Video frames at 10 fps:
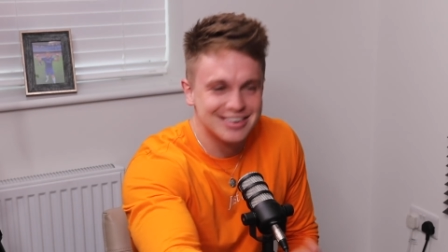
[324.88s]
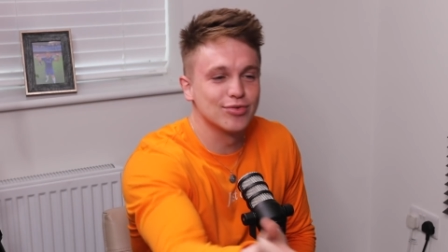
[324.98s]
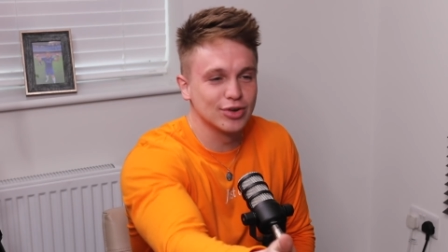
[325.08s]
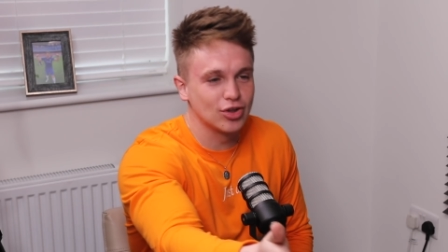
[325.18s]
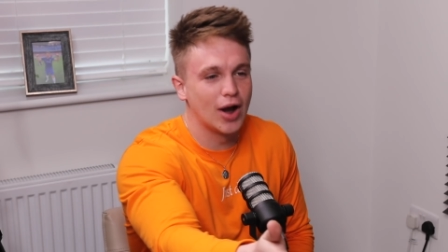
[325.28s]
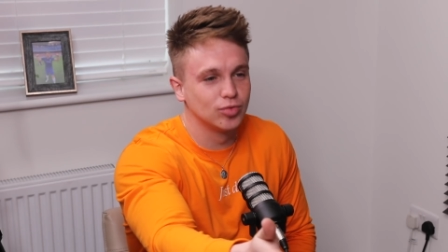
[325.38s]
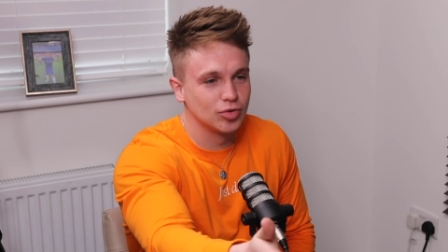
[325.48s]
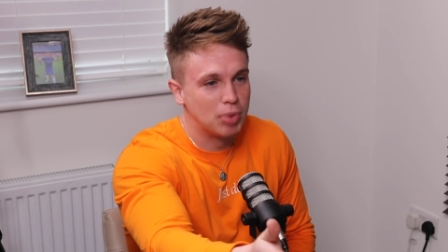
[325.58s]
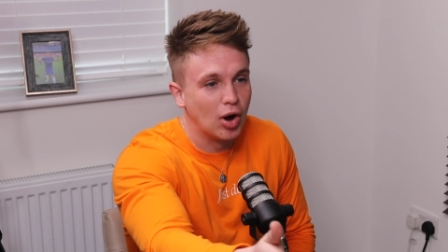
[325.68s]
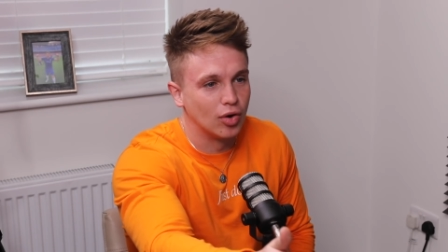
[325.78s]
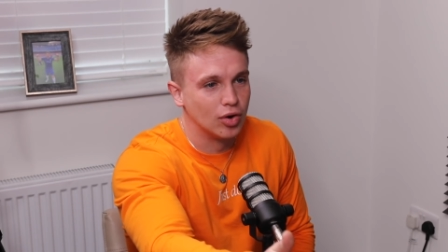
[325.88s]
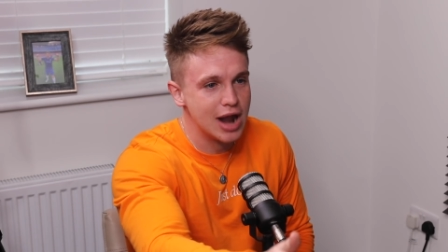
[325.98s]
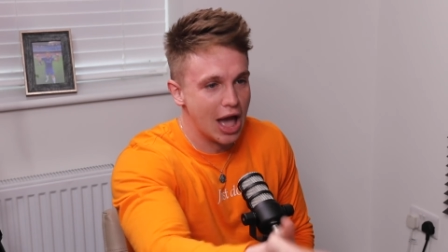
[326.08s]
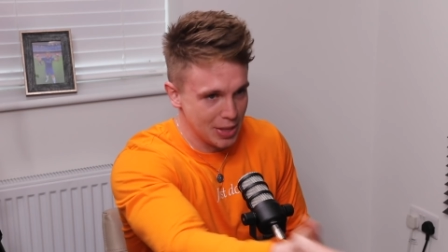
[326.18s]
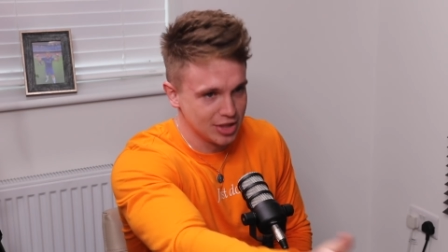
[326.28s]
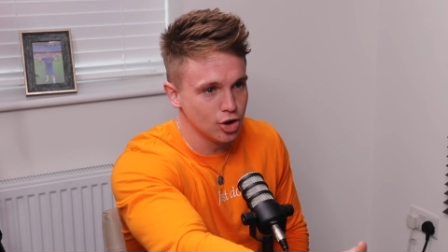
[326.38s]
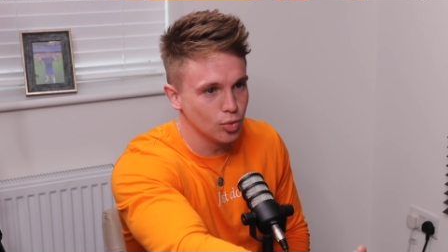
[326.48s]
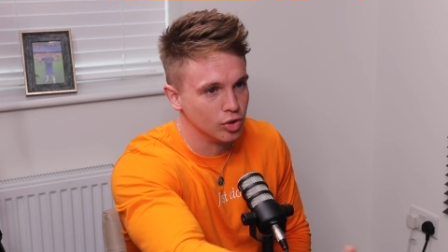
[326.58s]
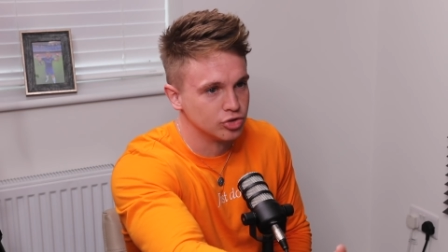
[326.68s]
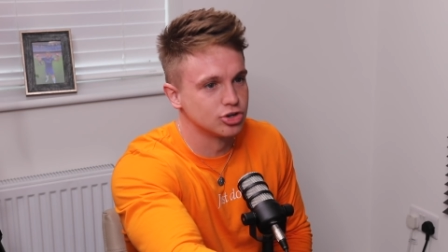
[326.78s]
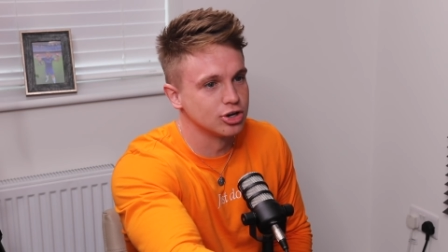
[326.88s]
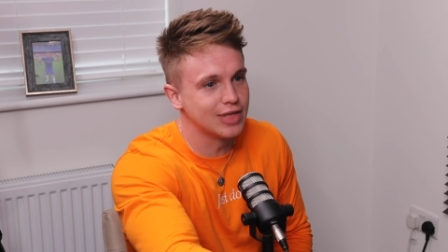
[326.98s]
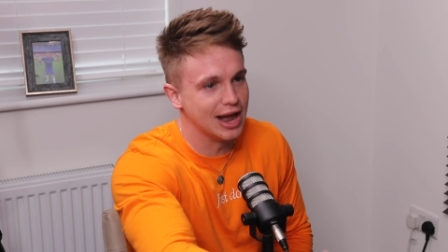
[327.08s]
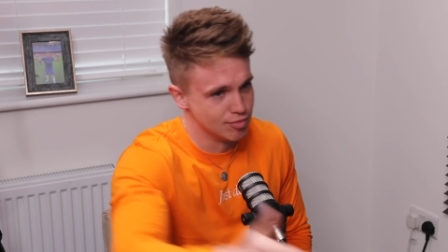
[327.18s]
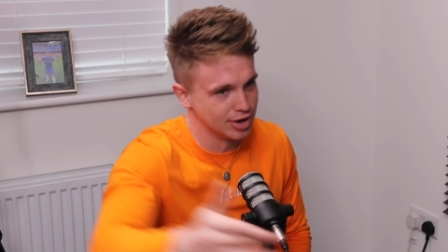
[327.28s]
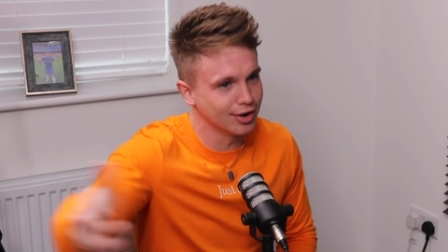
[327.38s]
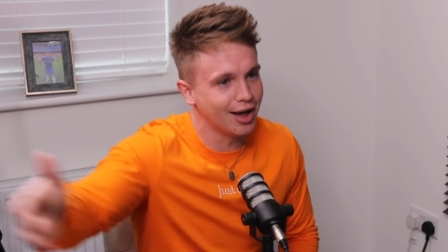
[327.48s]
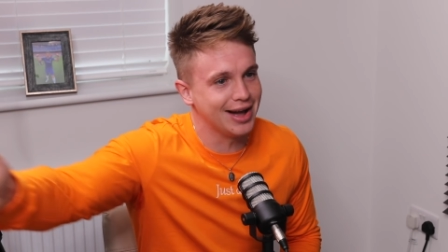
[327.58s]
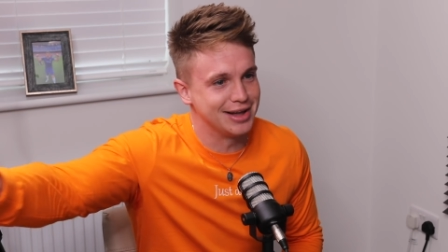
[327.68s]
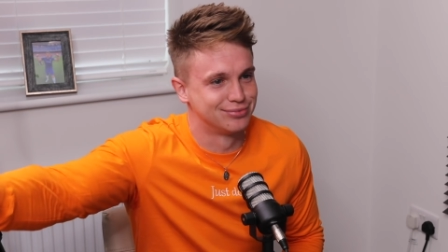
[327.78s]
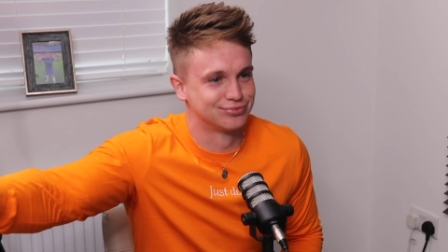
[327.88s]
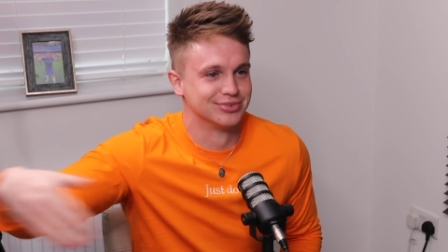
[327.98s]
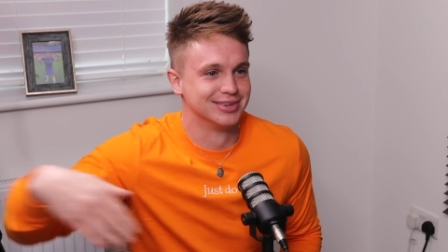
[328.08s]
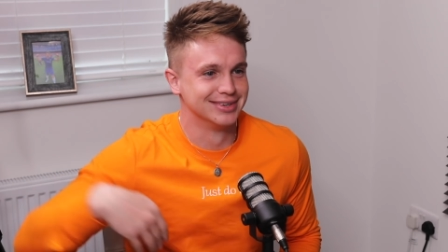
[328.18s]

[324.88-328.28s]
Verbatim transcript: different types of porn, and then you want to do that in real life.